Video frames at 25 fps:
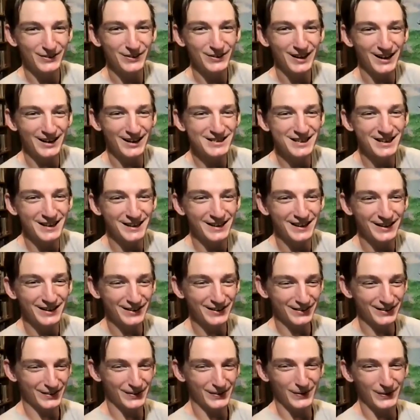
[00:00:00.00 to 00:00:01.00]
sure you guys can
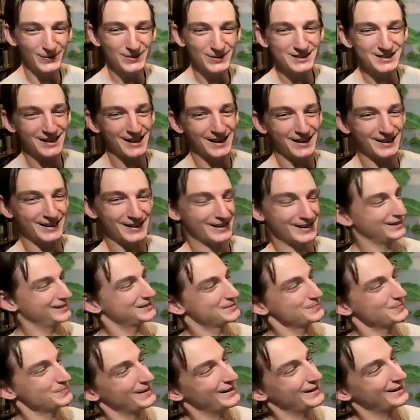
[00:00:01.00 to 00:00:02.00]
hear the hoots that
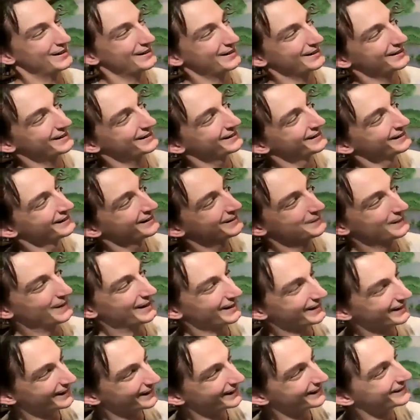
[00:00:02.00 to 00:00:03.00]
he is
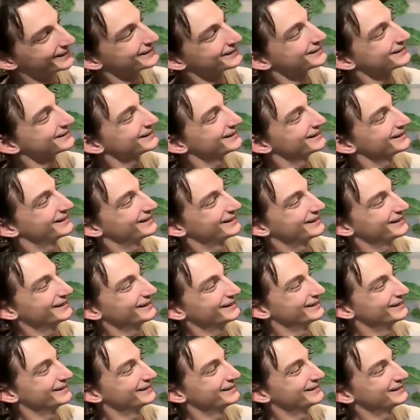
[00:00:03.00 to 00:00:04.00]
making.
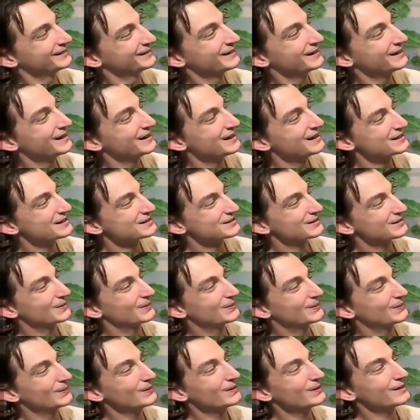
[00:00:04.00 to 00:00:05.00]

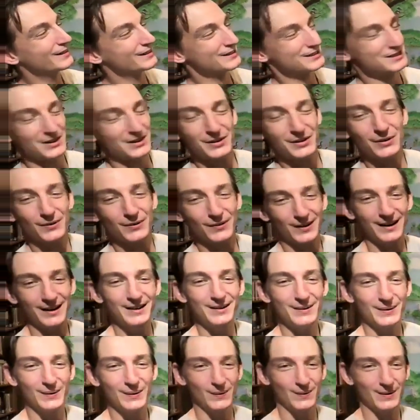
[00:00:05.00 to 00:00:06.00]
So Hooter is a
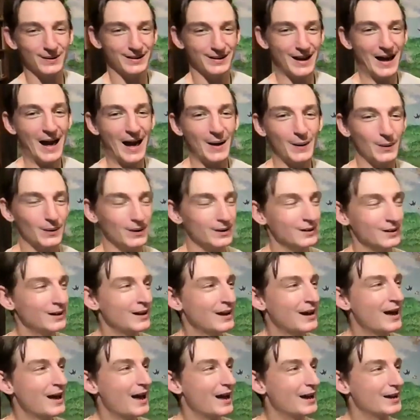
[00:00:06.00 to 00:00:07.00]
great horned owl,
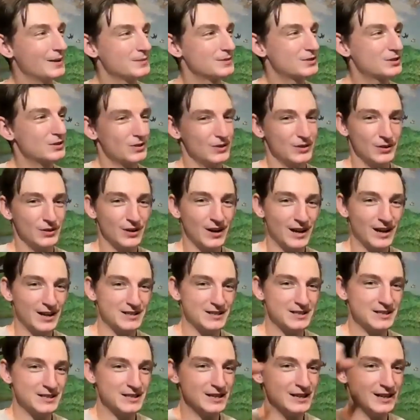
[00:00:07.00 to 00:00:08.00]
and I'm sure you
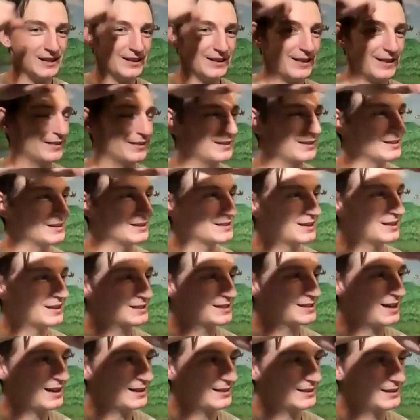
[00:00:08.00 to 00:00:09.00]
guys see that
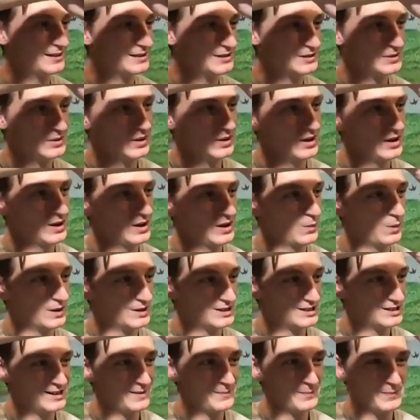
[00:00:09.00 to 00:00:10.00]
he's got these
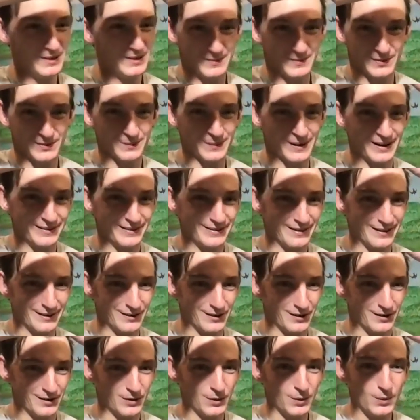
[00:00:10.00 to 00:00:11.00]
what some people might
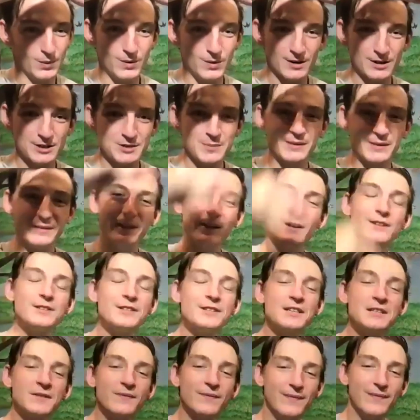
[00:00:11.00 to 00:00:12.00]
think are horns, but
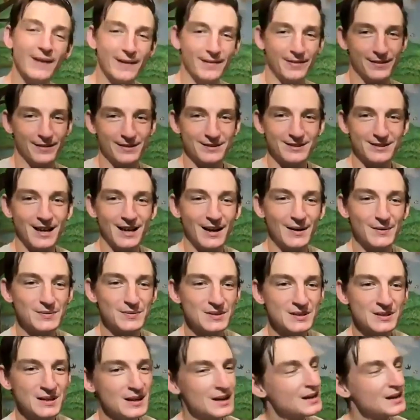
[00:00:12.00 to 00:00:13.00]
they're just feather
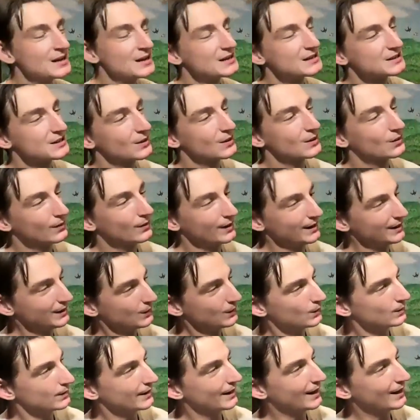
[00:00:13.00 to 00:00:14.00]
tufts. So
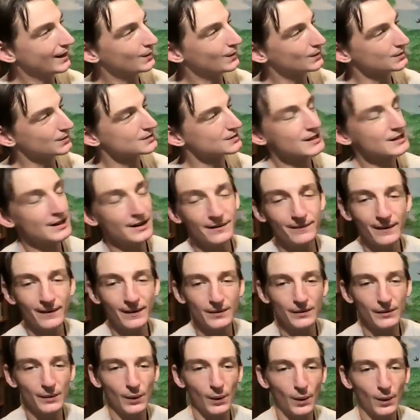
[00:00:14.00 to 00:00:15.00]
great horned owls, they're
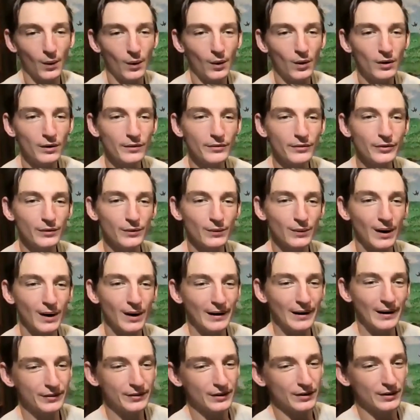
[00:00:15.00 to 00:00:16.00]
found all
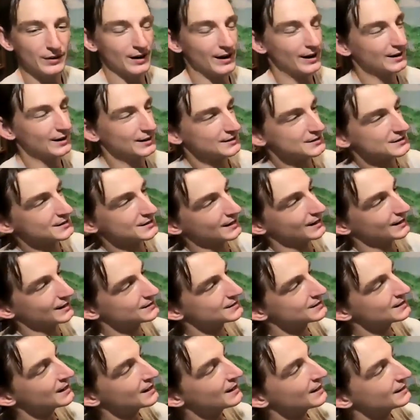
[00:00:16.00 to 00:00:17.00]
throughout the United
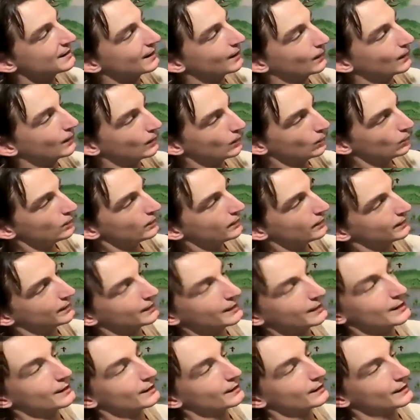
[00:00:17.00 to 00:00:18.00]
States. Now Hooter
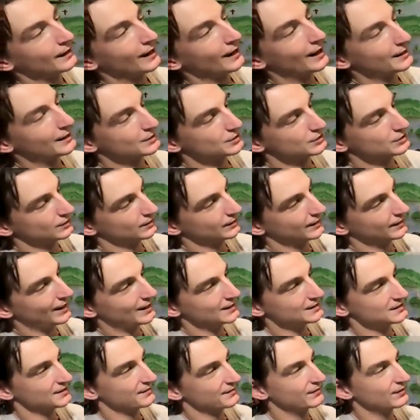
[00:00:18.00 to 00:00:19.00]
here actually
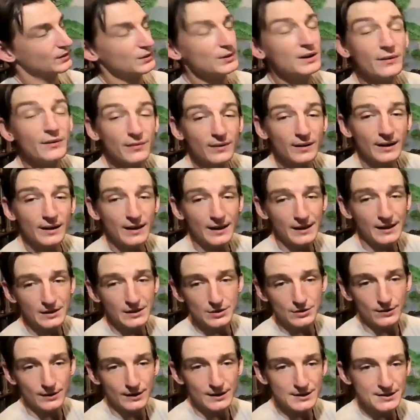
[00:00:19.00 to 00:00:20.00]
has a few different
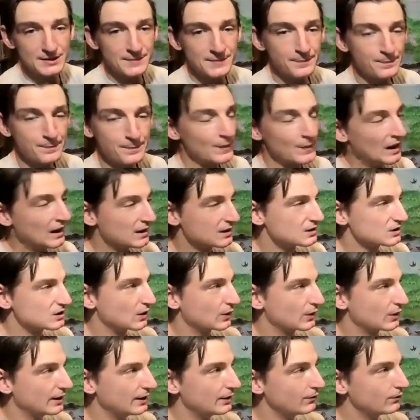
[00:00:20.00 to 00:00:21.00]
injuries.
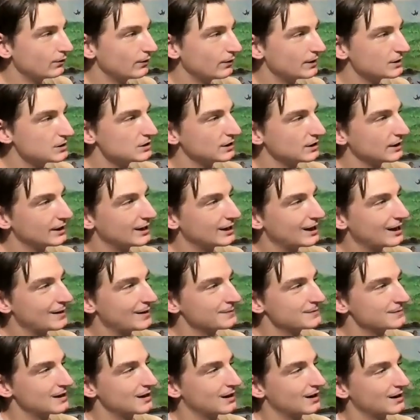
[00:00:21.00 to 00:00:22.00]
So he originally
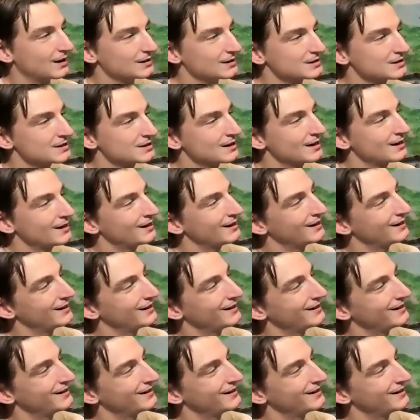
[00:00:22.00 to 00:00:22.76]
came to us.